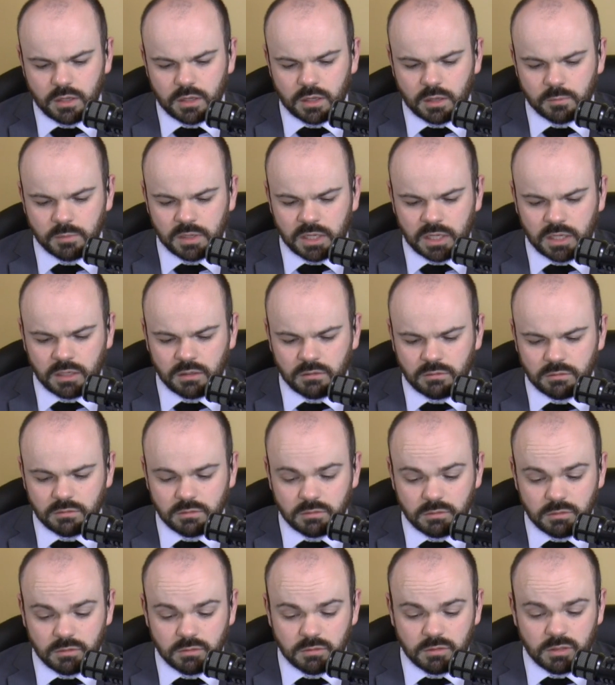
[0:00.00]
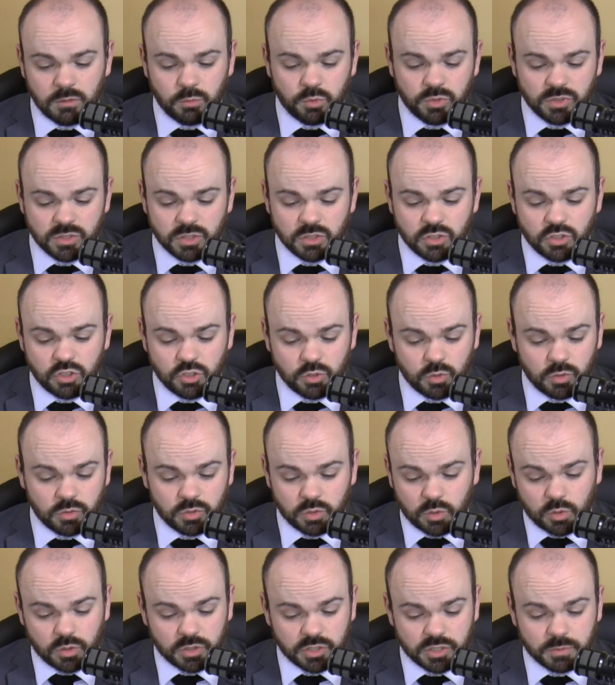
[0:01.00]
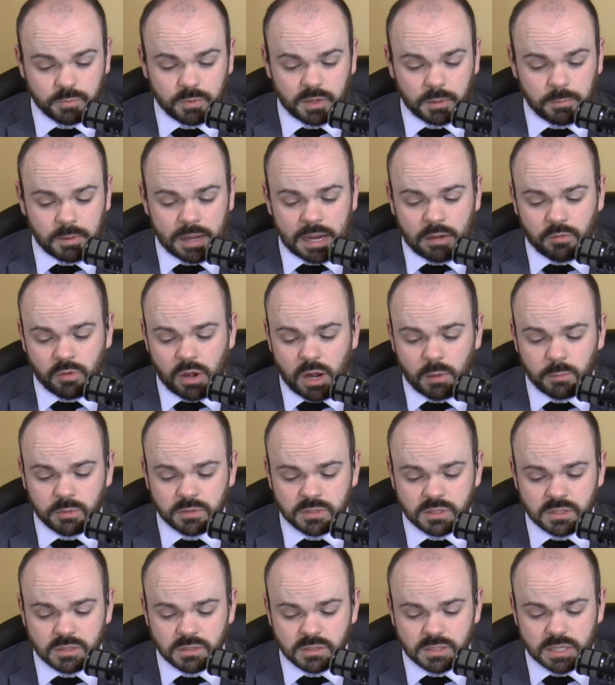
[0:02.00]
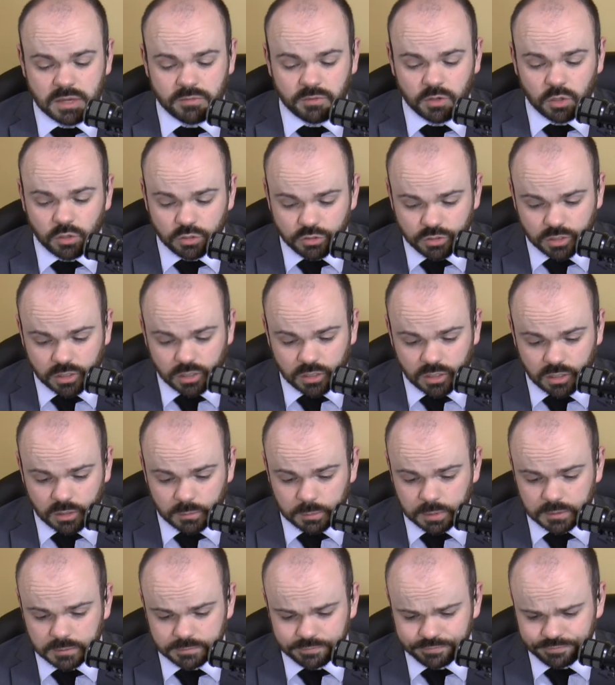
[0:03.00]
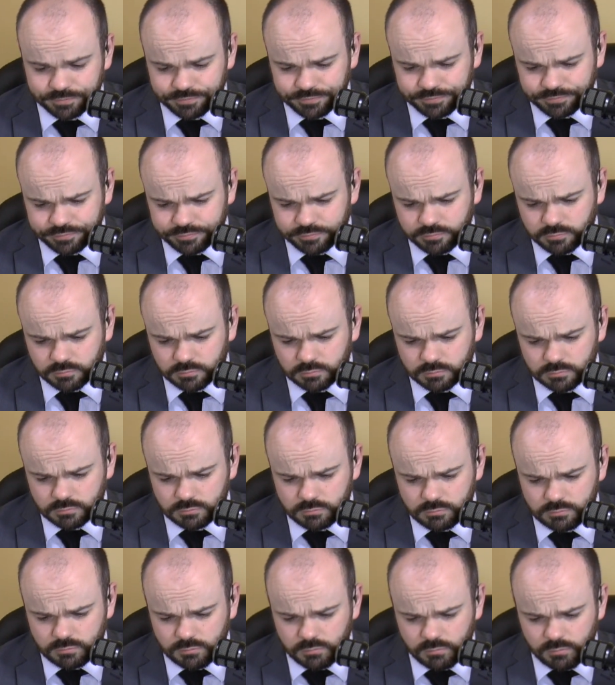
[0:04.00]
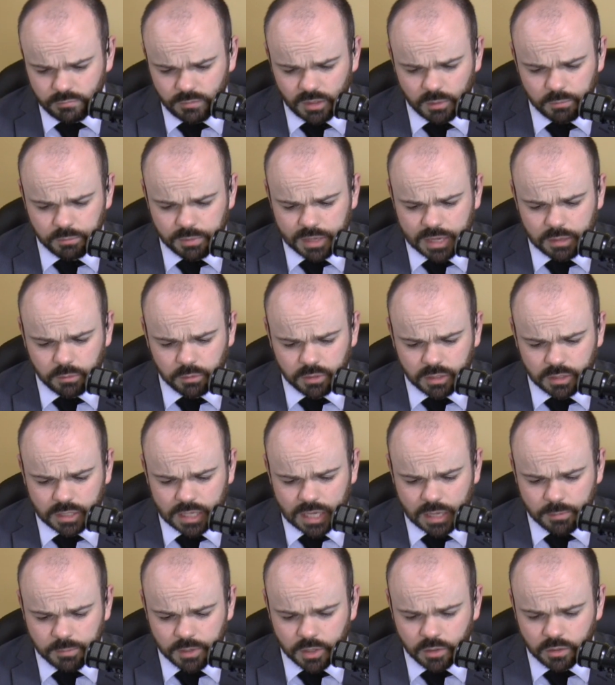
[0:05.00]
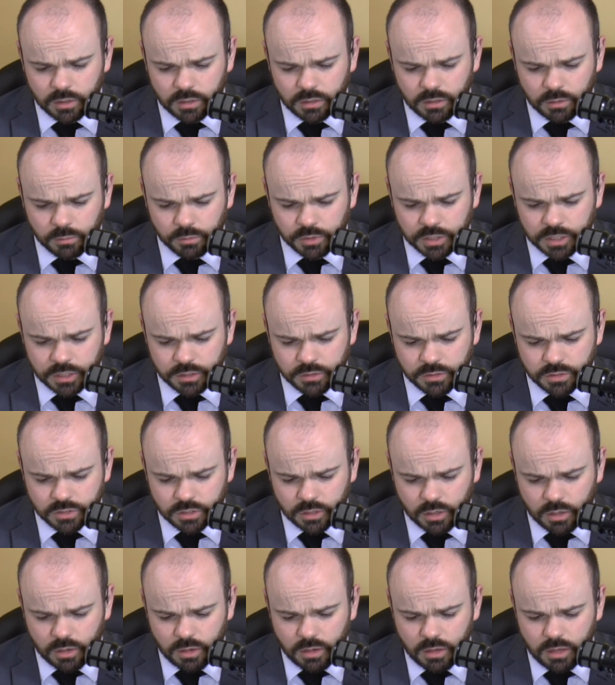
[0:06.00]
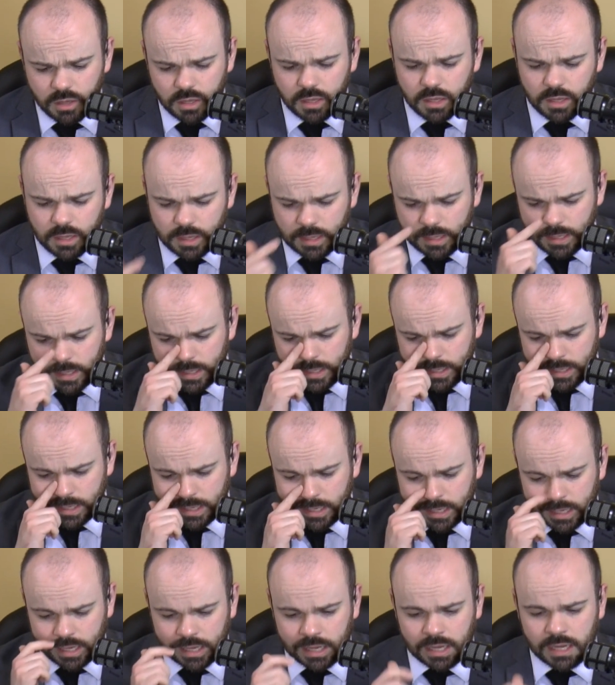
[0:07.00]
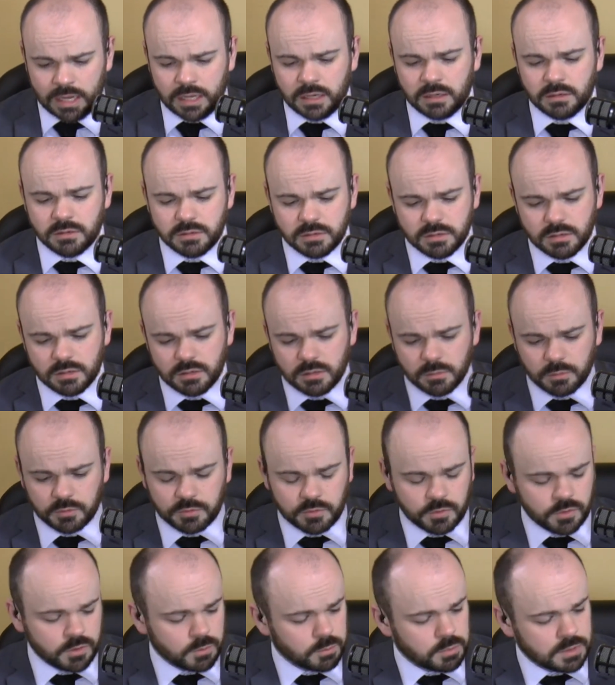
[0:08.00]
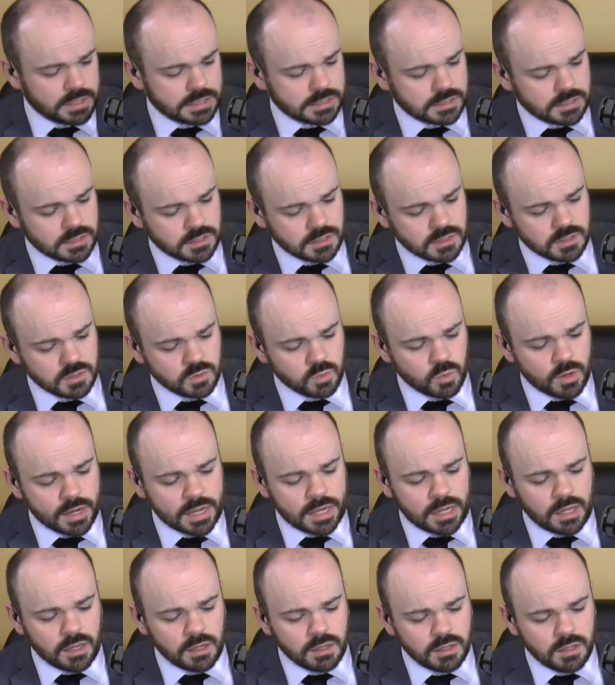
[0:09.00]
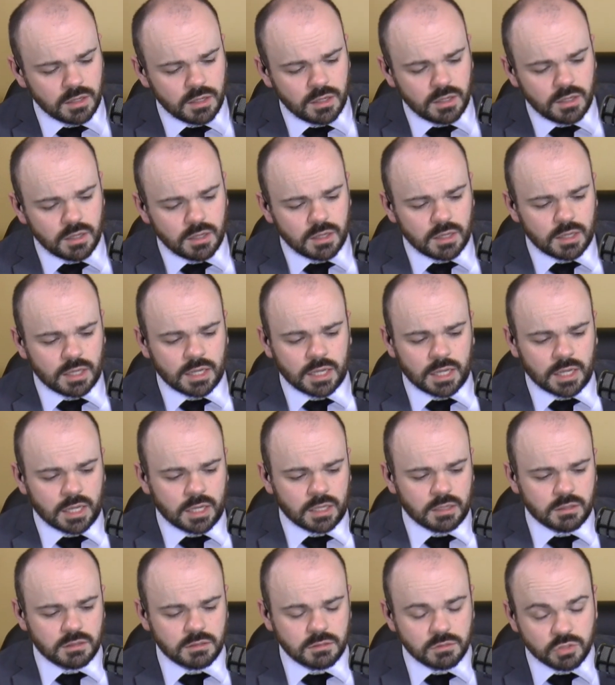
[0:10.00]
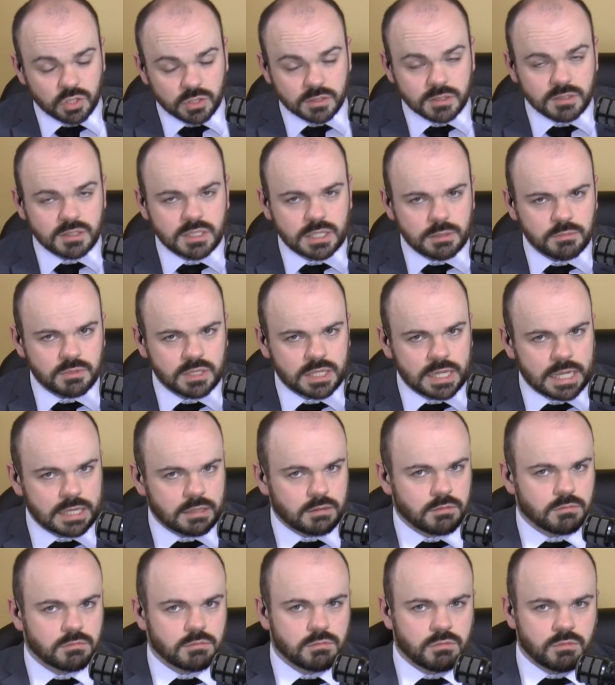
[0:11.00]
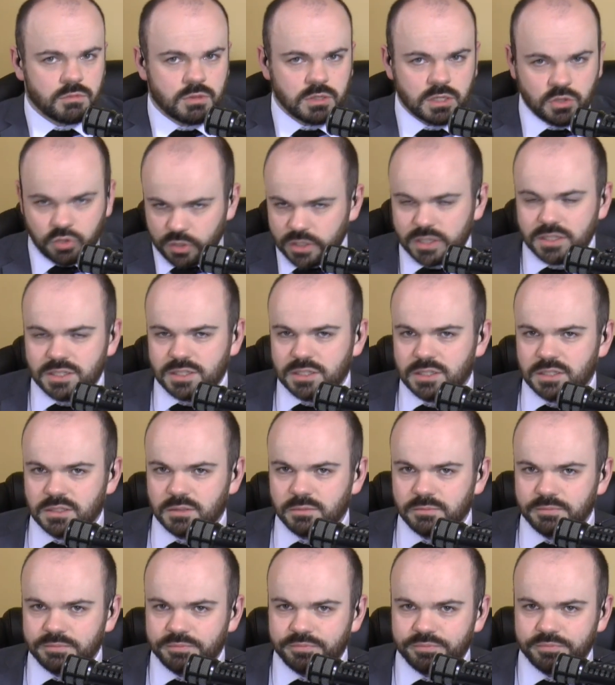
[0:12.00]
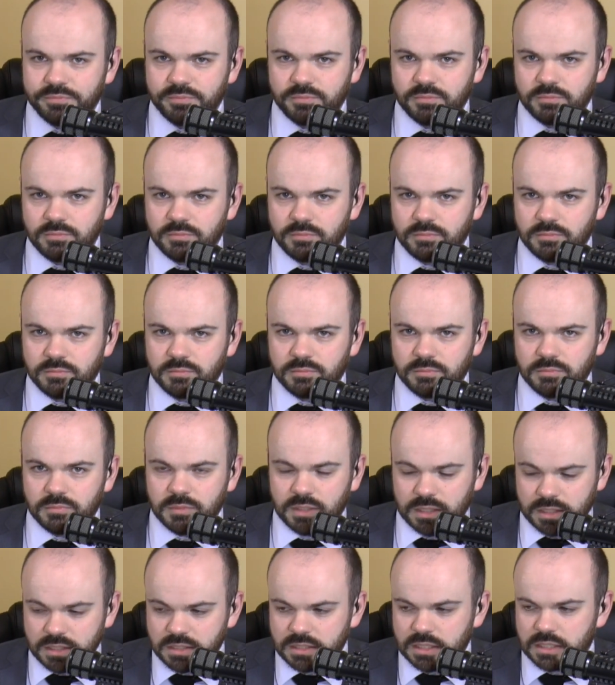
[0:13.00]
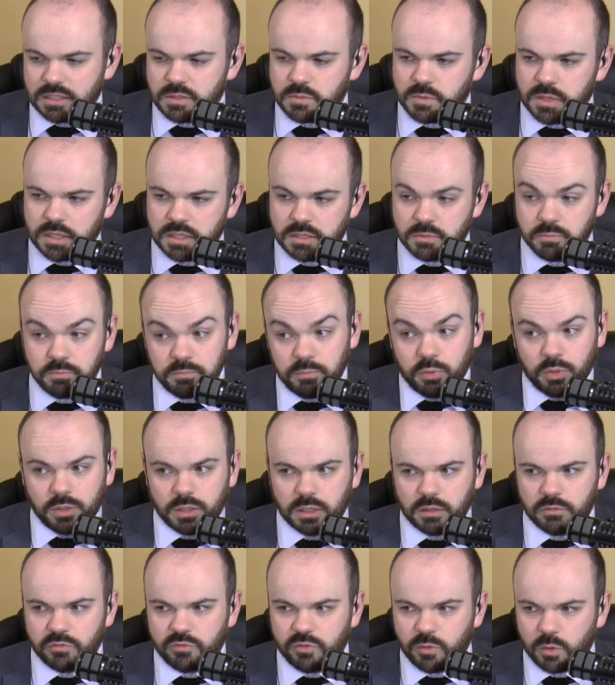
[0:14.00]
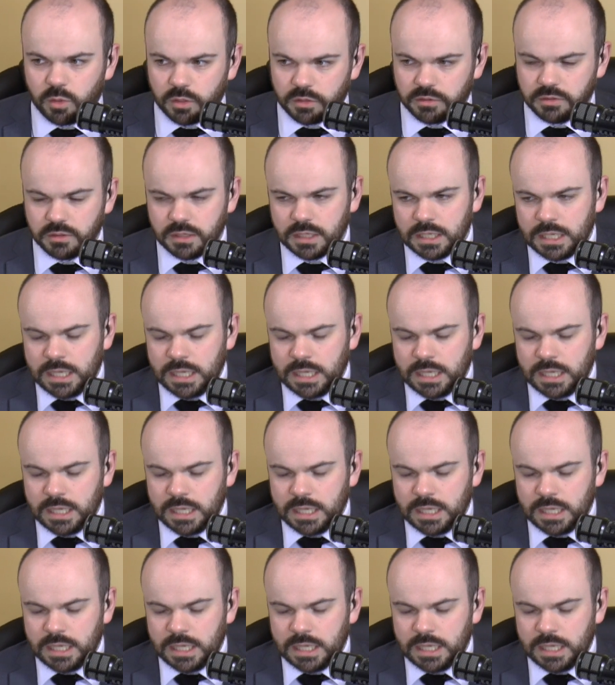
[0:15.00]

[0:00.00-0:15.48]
I mean, it was endorsed by Pat Robertson's 700 Club back when it came out a number of years ago, and a number of other places as well, and doesn't seem to get the criticism. At least that's the way it's putting it forth.